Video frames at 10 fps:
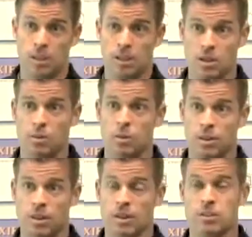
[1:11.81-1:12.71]
to deal
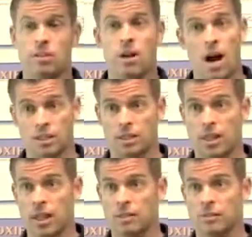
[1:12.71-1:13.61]
with this
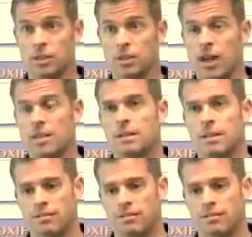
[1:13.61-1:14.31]
oxidative stress.